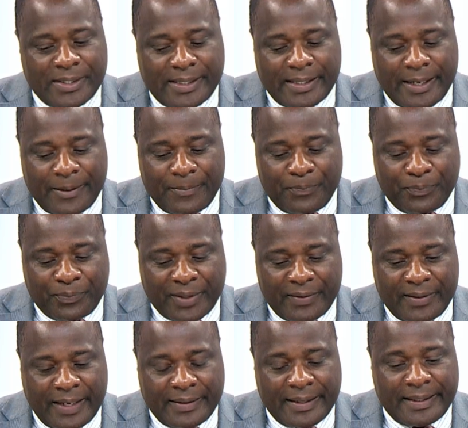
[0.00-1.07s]

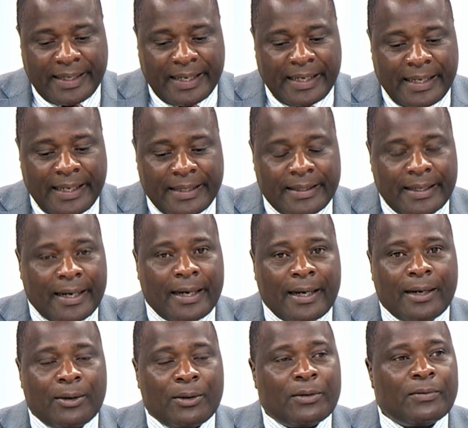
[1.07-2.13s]
the other day,
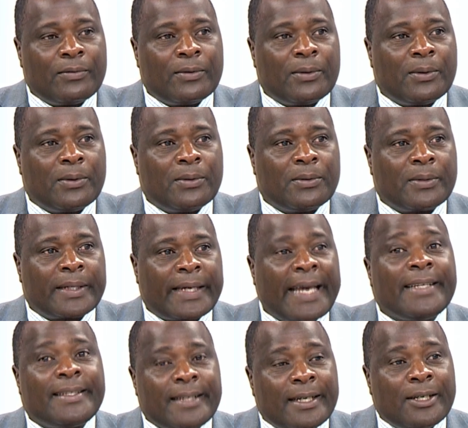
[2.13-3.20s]
Linda of
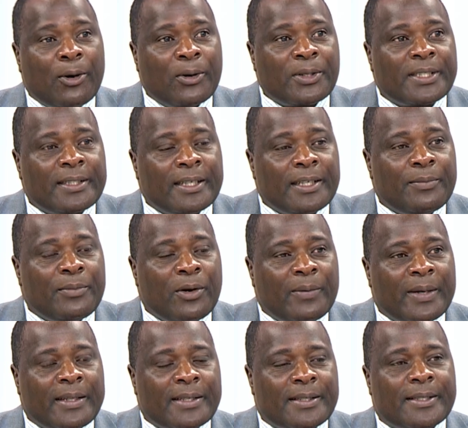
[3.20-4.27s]
KTN hosted me
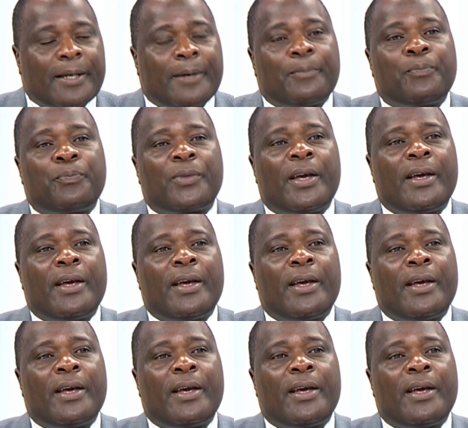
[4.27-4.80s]
over the same.